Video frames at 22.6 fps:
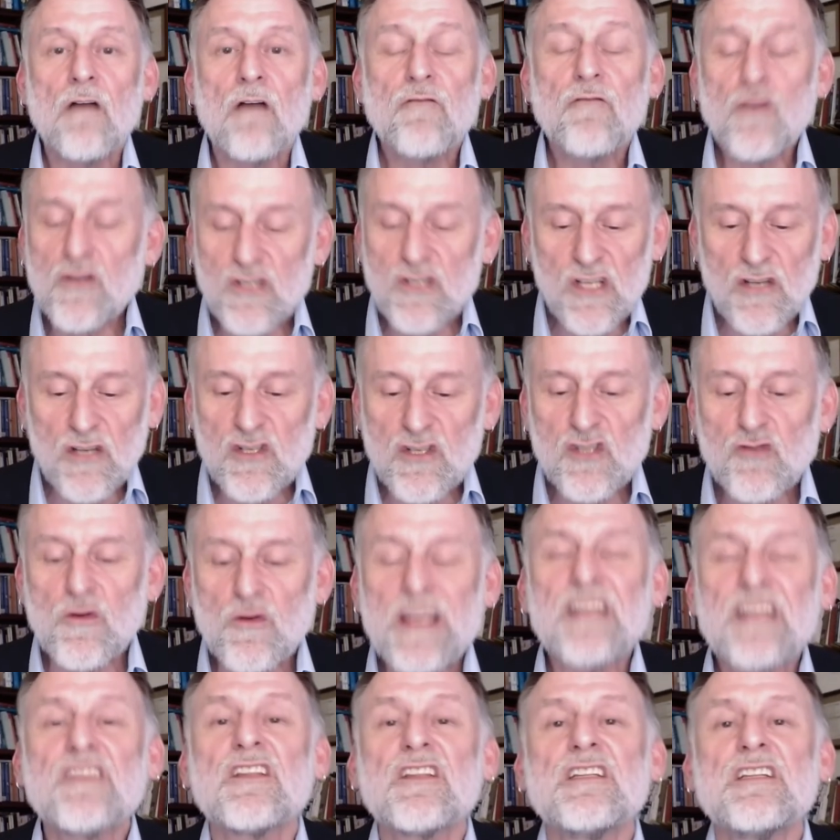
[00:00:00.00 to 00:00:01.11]
First,
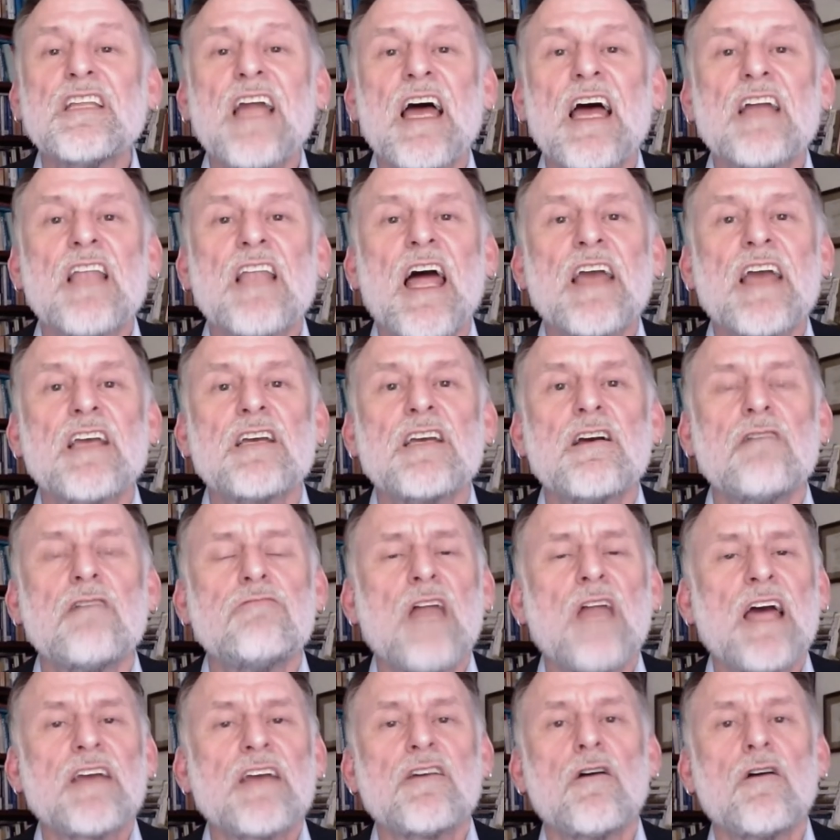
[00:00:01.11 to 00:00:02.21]
strength like like
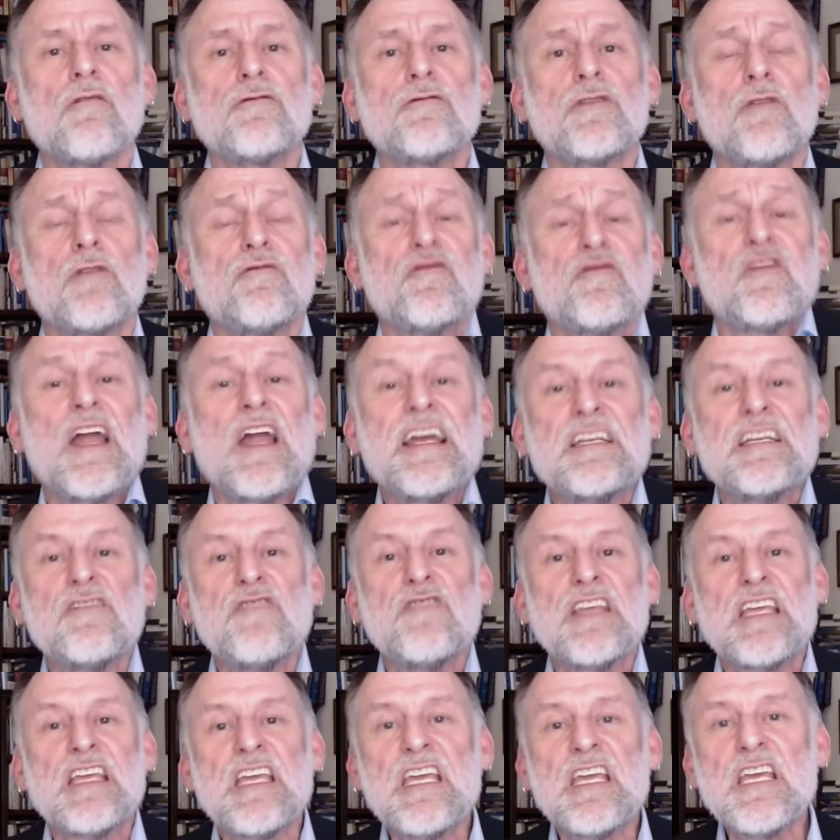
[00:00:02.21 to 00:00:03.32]
like the flight of
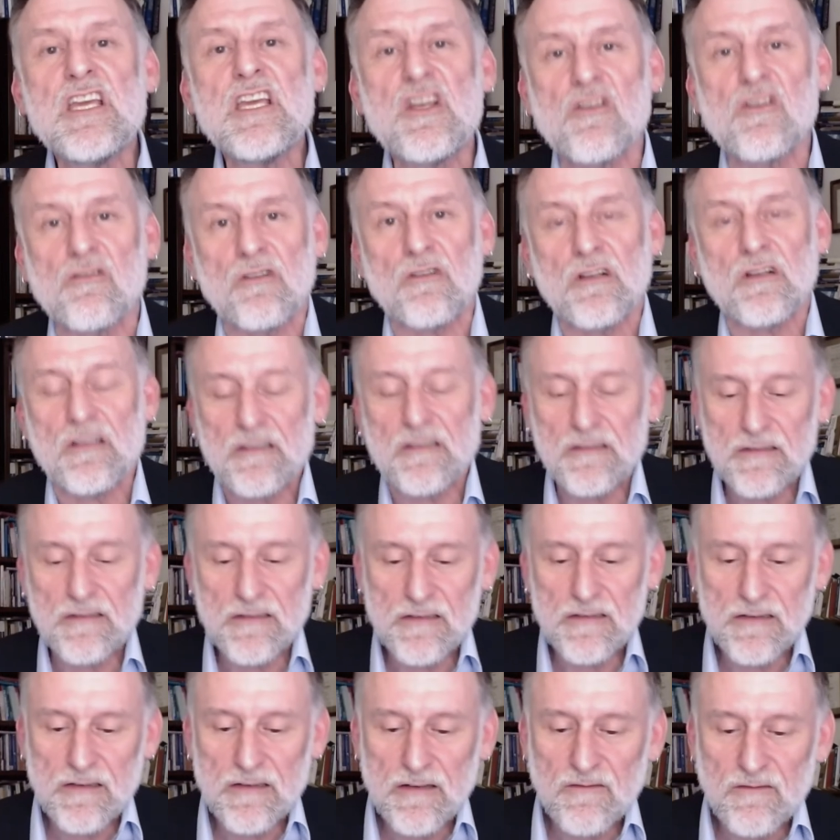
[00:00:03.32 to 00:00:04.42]
the eagle.
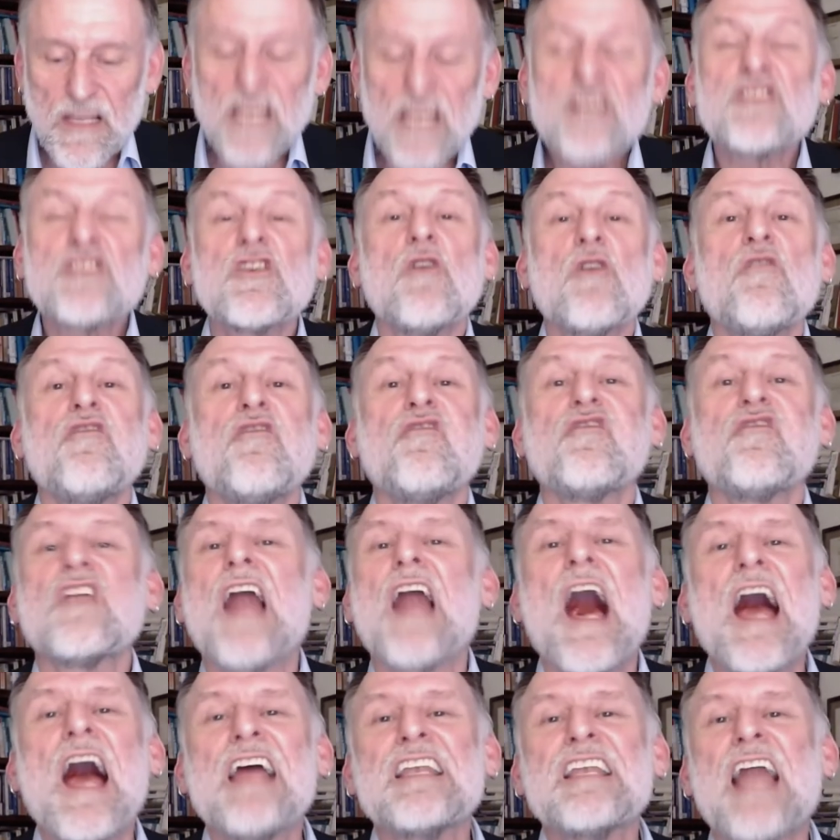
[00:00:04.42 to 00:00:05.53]
They shall
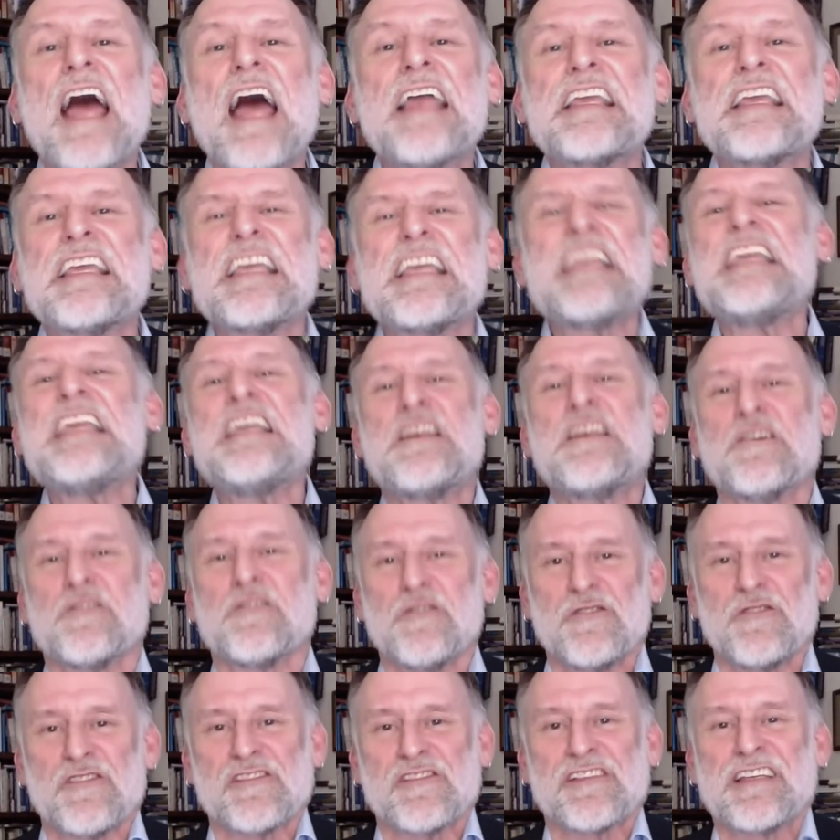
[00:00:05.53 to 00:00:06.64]
fly like
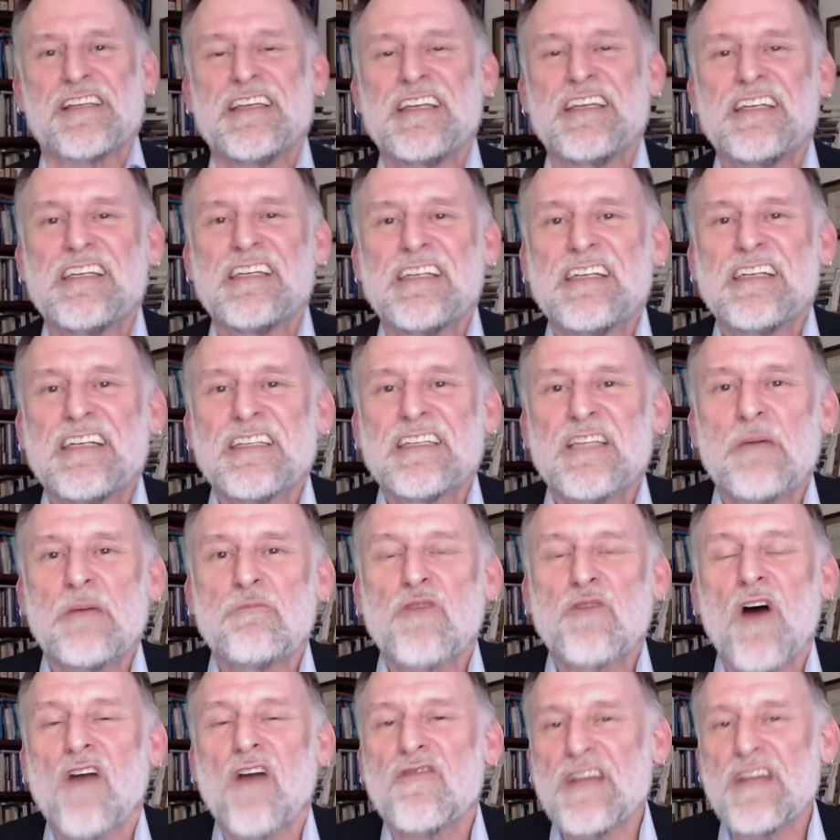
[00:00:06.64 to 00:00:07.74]
eagles, the
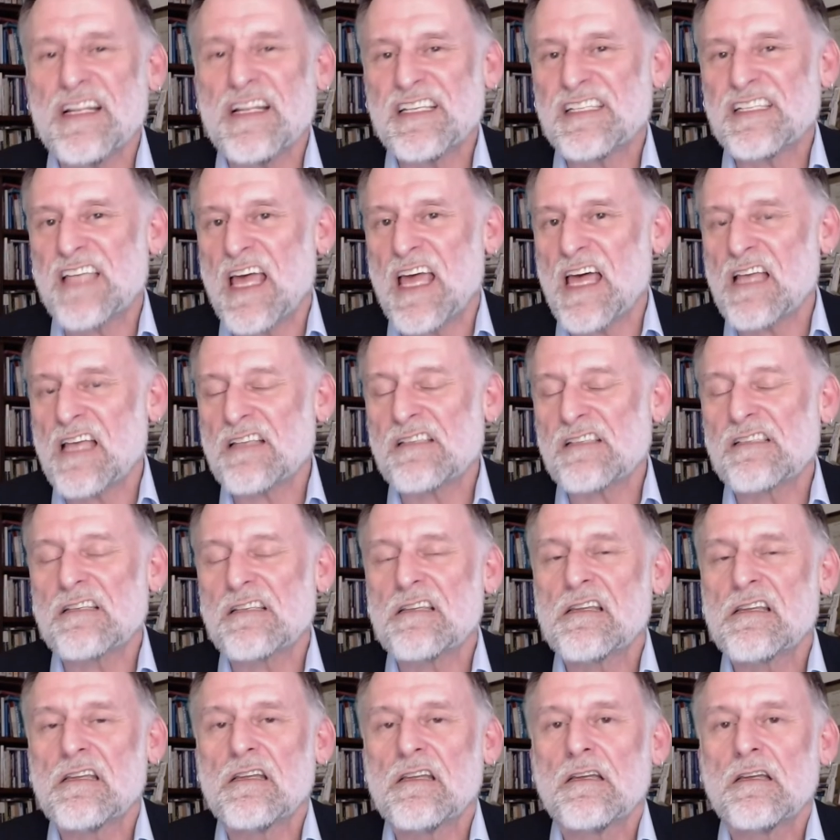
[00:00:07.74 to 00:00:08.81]
prophet says.